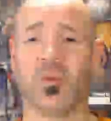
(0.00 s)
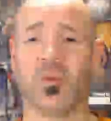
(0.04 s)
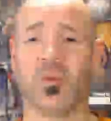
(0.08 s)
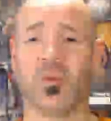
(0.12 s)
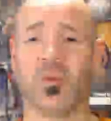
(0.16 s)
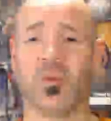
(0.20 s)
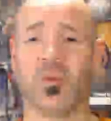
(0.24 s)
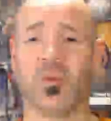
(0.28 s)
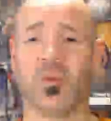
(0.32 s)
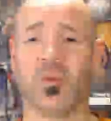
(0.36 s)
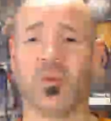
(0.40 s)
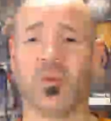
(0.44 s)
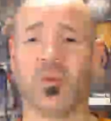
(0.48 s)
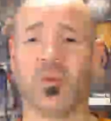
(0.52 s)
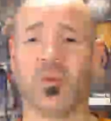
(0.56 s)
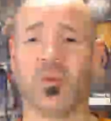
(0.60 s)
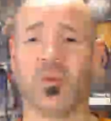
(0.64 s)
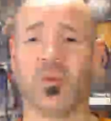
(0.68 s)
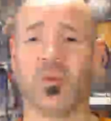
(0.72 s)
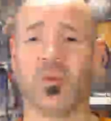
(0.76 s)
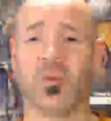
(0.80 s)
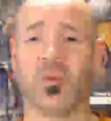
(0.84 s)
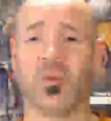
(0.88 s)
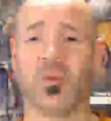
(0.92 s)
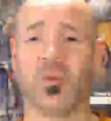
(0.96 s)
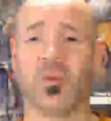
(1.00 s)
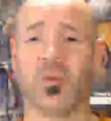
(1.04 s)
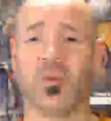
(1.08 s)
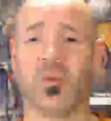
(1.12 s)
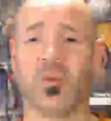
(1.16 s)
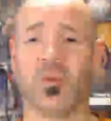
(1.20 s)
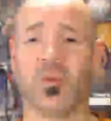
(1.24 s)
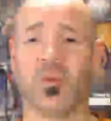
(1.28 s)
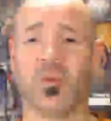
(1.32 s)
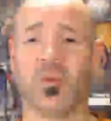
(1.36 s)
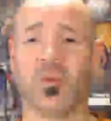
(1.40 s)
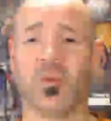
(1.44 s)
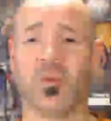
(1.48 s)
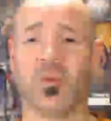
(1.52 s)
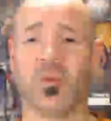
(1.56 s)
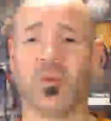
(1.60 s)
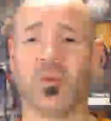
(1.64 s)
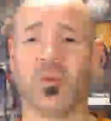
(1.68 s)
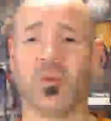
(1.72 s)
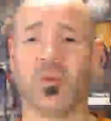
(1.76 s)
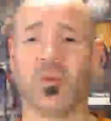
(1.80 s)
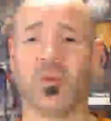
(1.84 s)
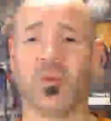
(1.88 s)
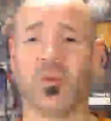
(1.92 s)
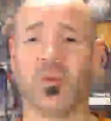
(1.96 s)
The big problem with these covers, of
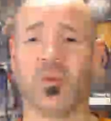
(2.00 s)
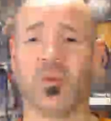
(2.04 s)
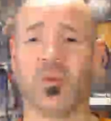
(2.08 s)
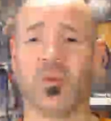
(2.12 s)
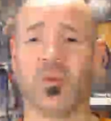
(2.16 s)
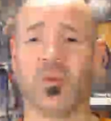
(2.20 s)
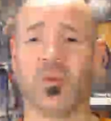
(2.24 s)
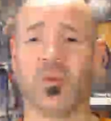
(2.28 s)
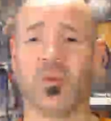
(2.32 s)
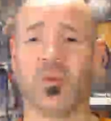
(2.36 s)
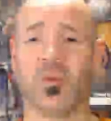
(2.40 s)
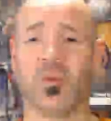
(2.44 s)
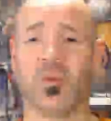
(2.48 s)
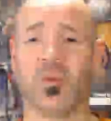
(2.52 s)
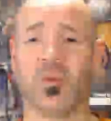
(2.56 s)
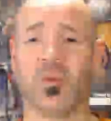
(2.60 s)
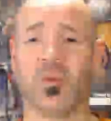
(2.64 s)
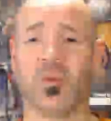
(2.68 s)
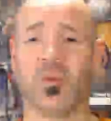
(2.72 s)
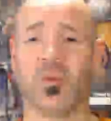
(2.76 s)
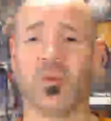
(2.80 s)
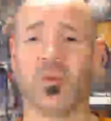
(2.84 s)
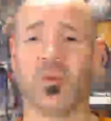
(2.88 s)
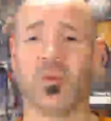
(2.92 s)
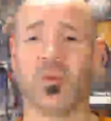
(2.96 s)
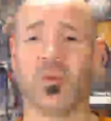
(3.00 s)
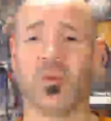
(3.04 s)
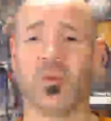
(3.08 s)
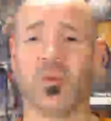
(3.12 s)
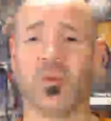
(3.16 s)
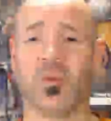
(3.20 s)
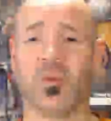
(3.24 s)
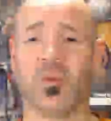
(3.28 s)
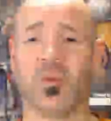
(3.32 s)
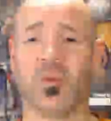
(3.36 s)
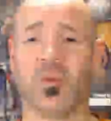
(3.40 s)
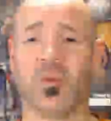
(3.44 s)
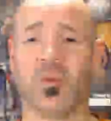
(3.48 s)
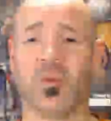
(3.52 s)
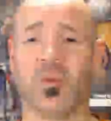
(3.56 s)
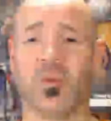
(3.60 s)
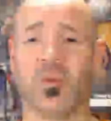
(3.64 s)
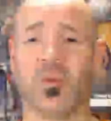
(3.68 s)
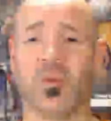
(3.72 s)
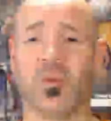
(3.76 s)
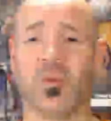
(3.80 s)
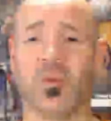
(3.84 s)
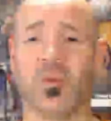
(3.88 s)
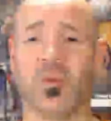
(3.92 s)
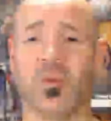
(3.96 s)
course, was the
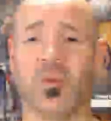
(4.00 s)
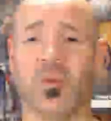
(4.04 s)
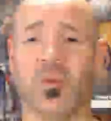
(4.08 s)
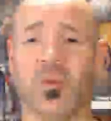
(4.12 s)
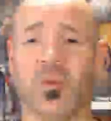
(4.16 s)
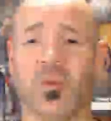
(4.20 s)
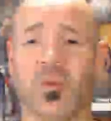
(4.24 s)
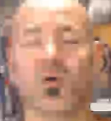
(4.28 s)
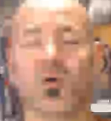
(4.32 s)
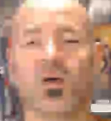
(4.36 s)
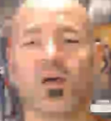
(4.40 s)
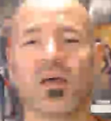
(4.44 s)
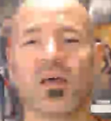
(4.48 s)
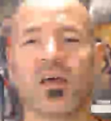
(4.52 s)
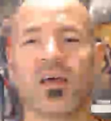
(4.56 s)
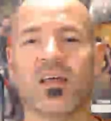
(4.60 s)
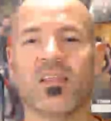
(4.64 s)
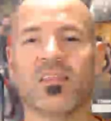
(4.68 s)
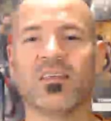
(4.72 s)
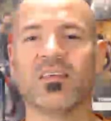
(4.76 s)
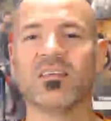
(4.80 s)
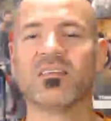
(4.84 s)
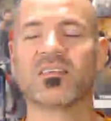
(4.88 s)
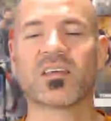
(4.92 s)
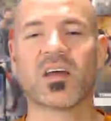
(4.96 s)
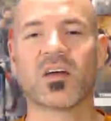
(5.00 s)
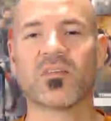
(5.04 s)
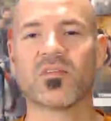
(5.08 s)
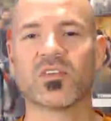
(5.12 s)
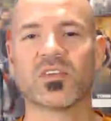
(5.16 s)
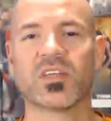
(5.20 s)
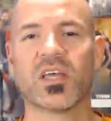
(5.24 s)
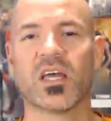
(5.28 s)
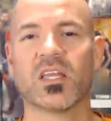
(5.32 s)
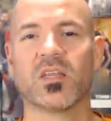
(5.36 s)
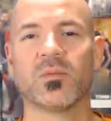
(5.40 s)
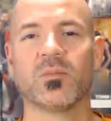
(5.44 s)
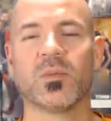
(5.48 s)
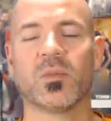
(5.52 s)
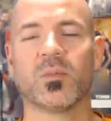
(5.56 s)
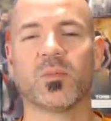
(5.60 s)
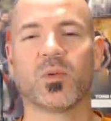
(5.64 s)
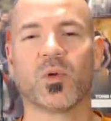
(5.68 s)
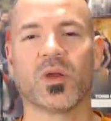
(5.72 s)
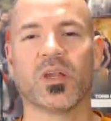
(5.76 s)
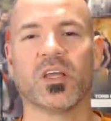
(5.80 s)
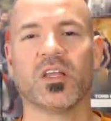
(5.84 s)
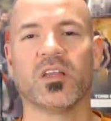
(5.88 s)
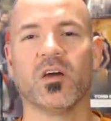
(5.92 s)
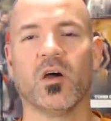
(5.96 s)
demand. Now, these covers had to be
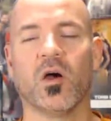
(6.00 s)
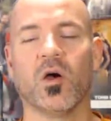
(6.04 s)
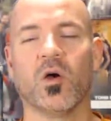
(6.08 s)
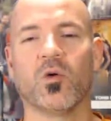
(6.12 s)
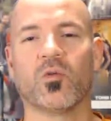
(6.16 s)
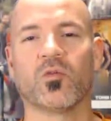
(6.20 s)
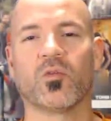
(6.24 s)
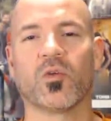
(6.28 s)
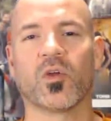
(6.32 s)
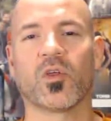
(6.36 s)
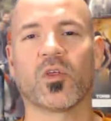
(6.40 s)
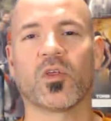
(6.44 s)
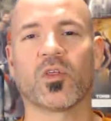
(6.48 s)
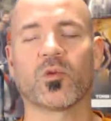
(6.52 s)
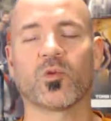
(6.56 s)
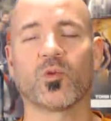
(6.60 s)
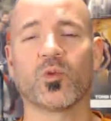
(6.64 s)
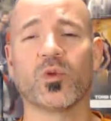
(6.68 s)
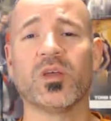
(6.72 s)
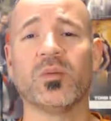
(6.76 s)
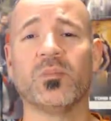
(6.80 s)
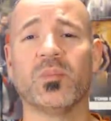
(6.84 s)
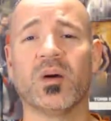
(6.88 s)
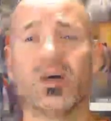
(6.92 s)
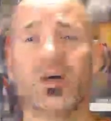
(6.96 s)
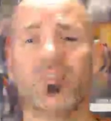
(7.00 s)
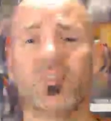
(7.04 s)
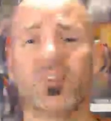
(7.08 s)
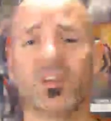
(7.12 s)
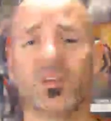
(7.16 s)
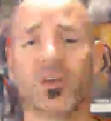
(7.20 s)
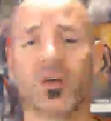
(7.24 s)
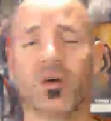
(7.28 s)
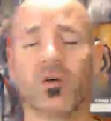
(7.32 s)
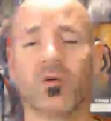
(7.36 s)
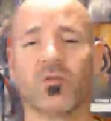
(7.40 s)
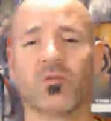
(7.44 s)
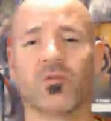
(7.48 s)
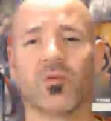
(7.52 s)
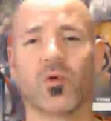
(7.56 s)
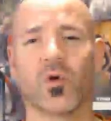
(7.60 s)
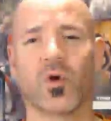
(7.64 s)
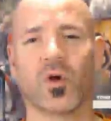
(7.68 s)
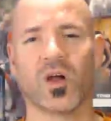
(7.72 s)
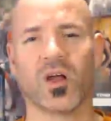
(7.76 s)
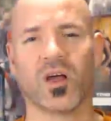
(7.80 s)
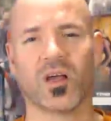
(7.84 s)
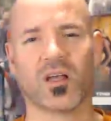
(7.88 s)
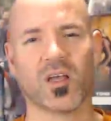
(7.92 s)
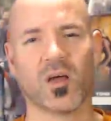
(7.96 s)
printed over 3 months ago
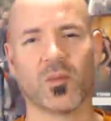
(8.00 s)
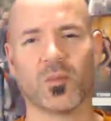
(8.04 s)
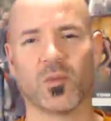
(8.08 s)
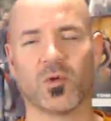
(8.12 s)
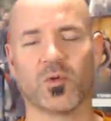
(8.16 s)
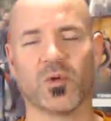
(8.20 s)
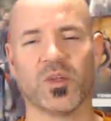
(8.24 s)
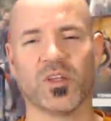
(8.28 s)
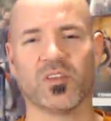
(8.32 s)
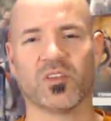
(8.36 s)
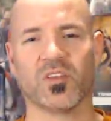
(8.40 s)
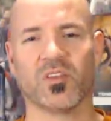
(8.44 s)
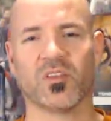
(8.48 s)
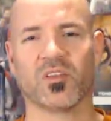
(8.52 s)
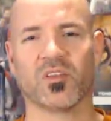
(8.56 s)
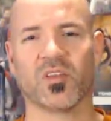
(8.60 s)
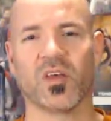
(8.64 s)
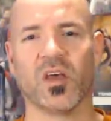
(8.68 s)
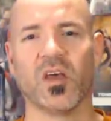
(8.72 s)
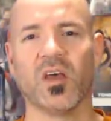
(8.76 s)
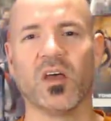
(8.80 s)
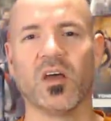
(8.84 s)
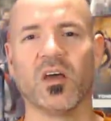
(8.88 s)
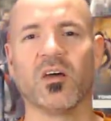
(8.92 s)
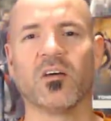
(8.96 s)
for a couple reasons.